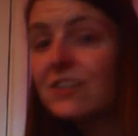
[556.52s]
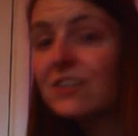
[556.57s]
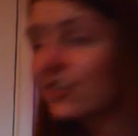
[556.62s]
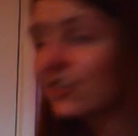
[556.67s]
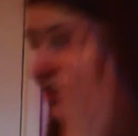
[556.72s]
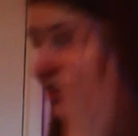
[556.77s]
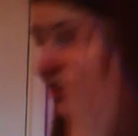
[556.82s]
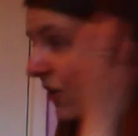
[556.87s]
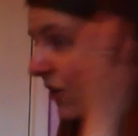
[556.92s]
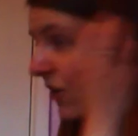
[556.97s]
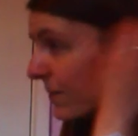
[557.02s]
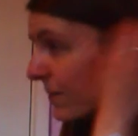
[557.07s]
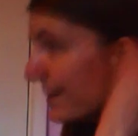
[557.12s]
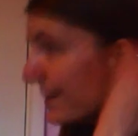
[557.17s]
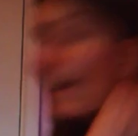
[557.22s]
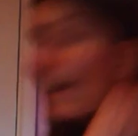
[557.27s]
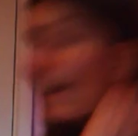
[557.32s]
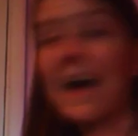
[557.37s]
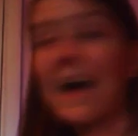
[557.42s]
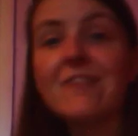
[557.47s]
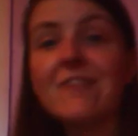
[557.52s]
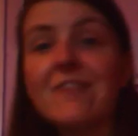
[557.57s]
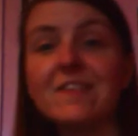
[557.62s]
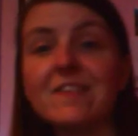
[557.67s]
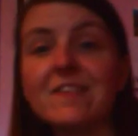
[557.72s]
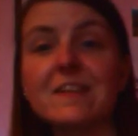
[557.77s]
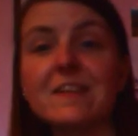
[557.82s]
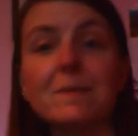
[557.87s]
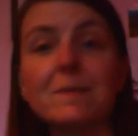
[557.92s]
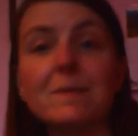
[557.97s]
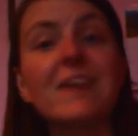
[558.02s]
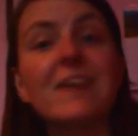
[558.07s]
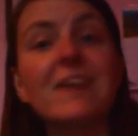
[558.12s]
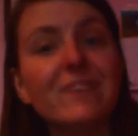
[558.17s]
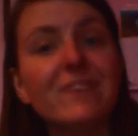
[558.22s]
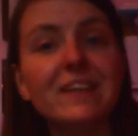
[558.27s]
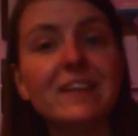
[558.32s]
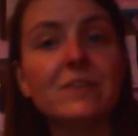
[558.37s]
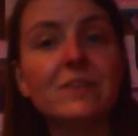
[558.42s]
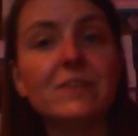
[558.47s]
should not be having this, but I
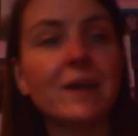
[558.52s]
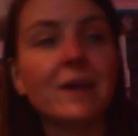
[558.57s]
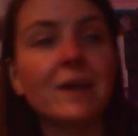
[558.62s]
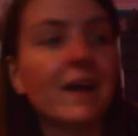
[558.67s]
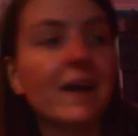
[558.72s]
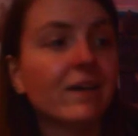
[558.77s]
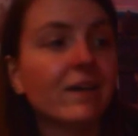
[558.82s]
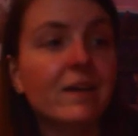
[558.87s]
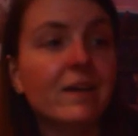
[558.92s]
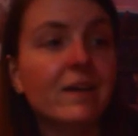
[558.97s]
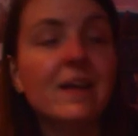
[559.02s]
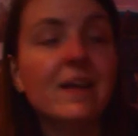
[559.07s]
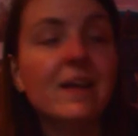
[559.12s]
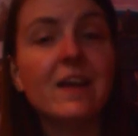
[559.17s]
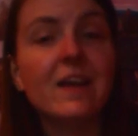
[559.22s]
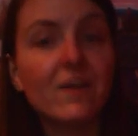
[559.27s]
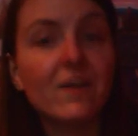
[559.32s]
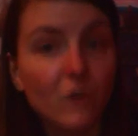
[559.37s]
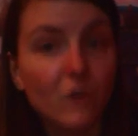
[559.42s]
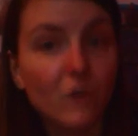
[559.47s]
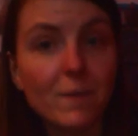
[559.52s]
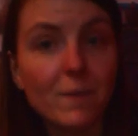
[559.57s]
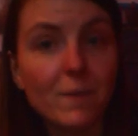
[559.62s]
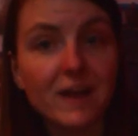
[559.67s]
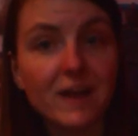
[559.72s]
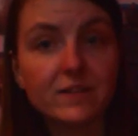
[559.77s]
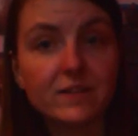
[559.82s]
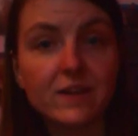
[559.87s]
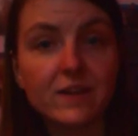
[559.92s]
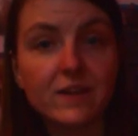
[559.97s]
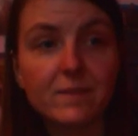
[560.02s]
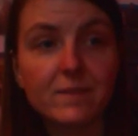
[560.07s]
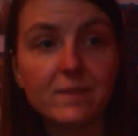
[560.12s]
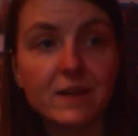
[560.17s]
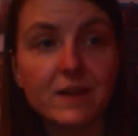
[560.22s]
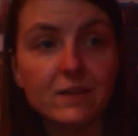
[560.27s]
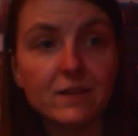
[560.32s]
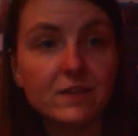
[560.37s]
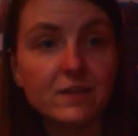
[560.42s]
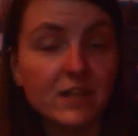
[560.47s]
really don't care. I've gone past
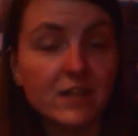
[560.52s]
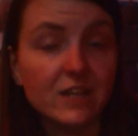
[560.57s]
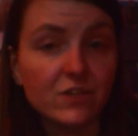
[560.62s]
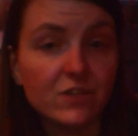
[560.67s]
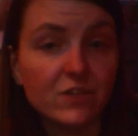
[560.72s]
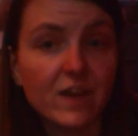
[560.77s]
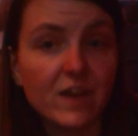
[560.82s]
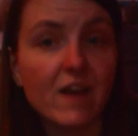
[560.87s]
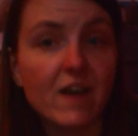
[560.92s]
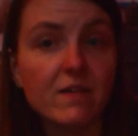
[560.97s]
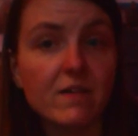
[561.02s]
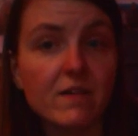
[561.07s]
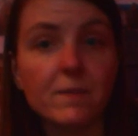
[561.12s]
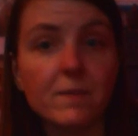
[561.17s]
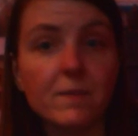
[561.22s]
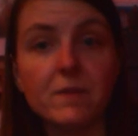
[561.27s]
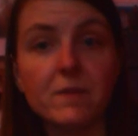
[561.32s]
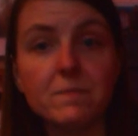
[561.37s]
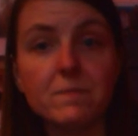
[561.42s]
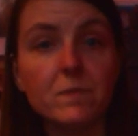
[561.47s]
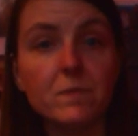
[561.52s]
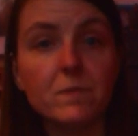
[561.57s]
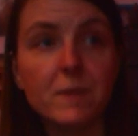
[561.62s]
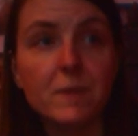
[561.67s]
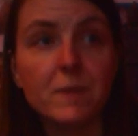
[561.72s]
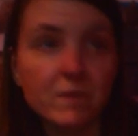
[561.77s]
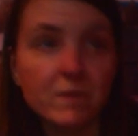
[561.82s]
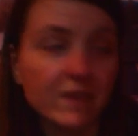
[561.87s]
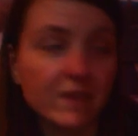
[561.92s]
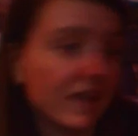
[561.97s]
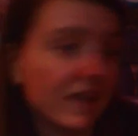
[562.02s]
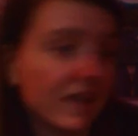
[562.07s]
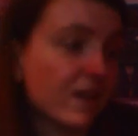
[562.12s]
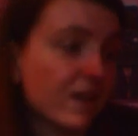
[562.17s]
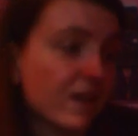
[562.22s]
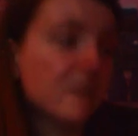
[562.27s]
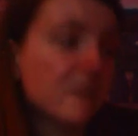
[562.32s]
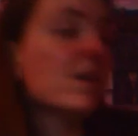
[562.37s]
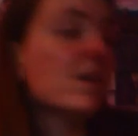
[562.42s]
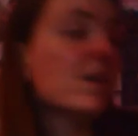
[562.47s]
the stage of caring about what people
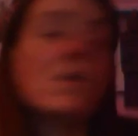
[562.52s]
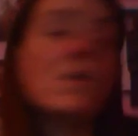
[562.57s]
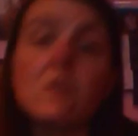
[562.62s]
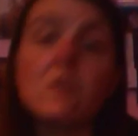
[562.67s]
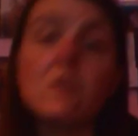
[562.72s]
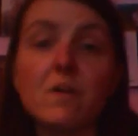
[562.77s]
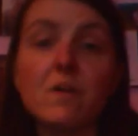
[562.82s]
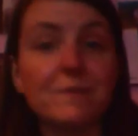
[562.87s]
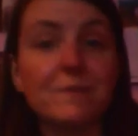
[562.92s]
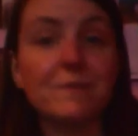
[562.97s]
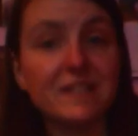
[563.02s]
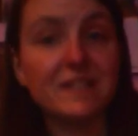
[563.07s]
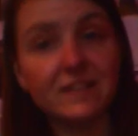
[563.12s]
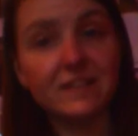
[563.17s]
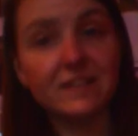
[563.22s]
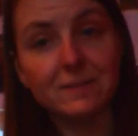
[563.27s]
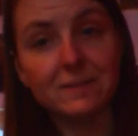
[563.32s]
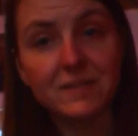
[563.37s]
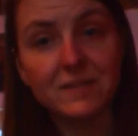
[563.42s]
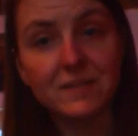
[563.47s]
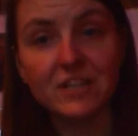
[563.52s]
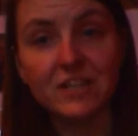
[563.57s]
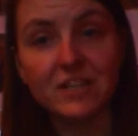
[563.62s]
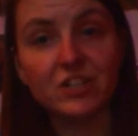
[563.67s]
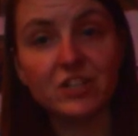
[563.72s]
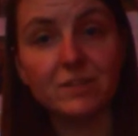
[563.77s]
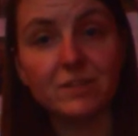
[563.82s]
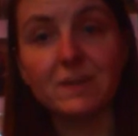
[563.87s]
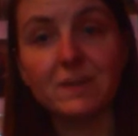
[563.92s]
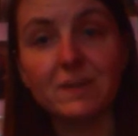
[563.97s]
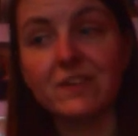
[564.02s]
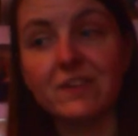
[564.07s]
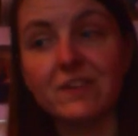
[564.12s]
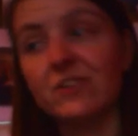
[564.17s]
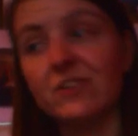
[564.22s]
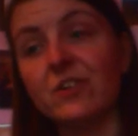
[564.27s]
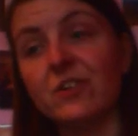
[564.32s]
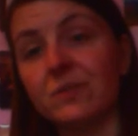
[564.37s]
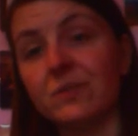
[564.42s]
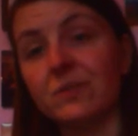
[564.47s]
think of my Disney obsession
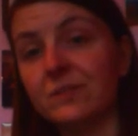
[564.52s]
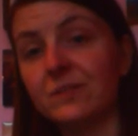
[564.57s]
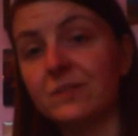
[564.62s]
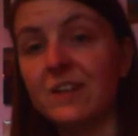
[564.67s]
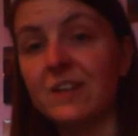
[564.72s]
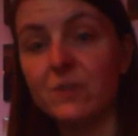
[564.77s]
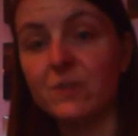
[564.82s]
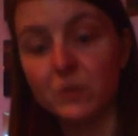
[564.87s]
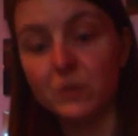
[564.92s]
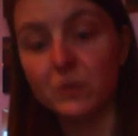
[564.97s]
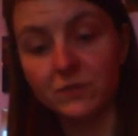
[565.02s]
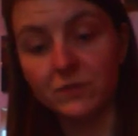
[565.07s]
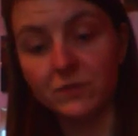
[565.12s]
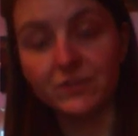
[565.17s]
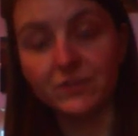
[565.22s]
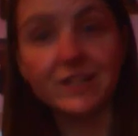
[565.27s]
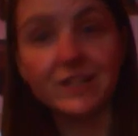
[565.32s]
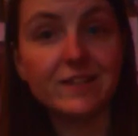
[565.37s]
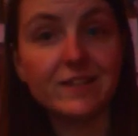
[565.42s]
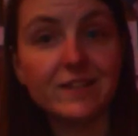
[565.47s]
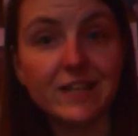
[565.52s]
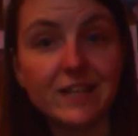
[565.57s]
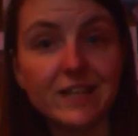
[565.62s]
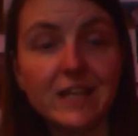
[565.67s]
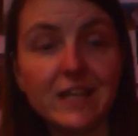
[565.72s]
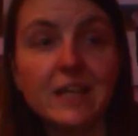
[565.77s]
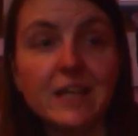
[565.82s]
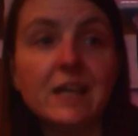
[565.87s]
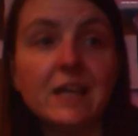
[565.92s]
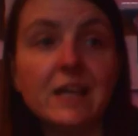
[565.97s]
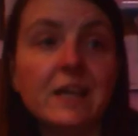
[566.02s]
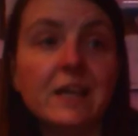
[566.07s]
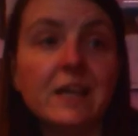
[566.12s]
because, you know, you're never too old for Disney,